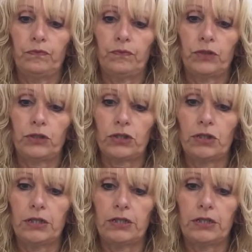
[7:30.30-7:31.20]
Which
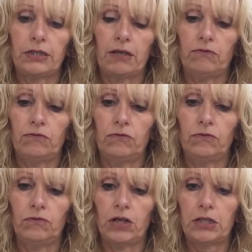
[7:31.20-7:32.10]
tidies that
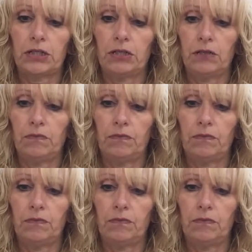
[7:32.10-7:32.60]
right up.